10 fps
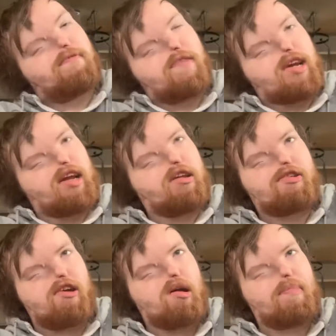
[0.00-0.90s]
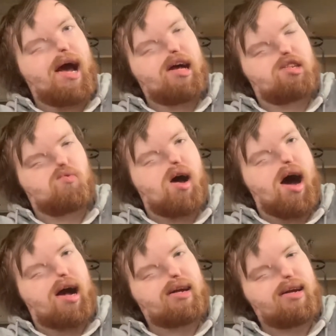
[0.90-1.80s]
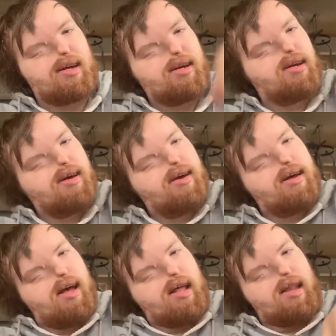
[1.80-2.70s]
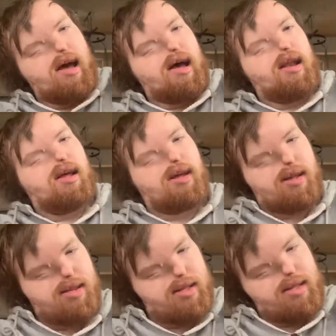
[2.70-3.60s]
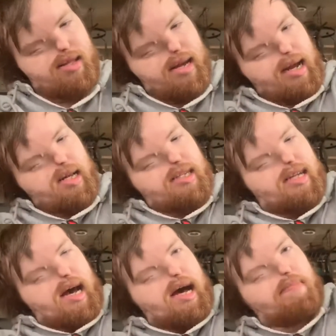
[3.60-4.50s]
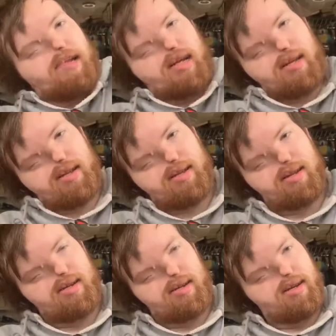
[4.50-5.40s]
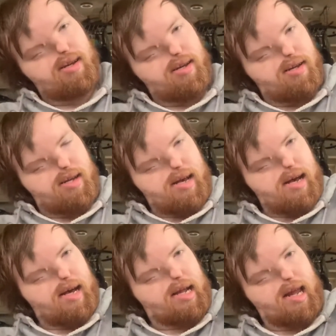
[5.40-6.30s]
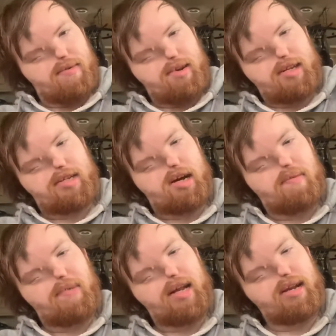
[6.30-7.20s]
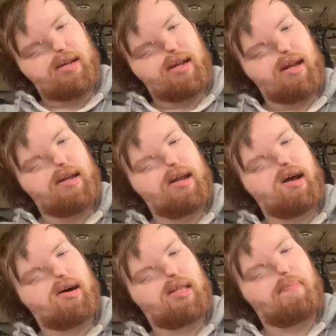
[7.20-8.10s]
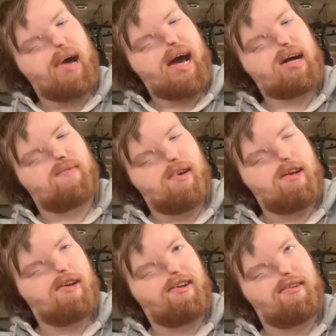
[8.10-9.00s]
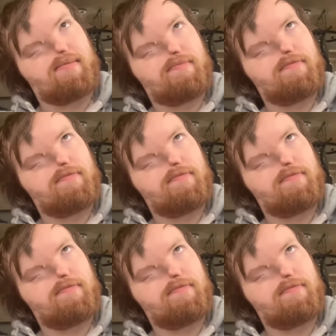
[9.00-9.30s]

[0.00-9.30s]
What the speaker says: freaking sharp ass rock, and then, I got stabbed, I can't really show it, but you know, at the back where your